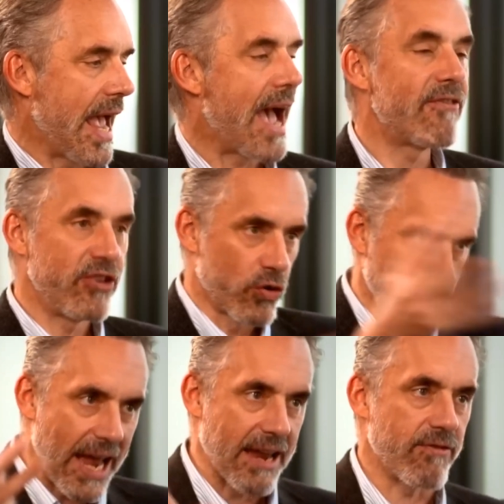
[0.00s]
have your
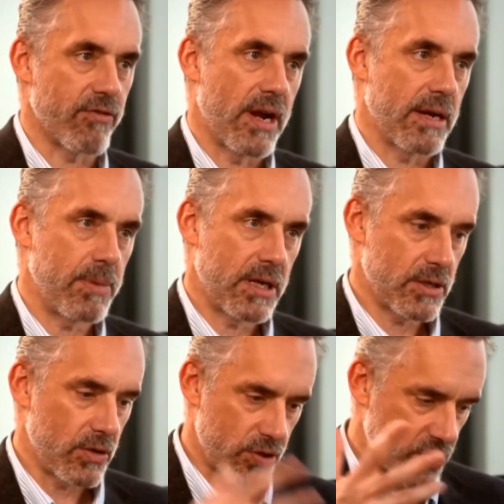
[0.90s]
life, right?
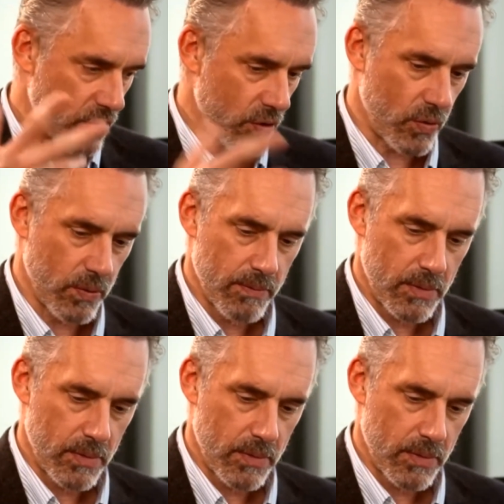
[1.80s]
Because you're so,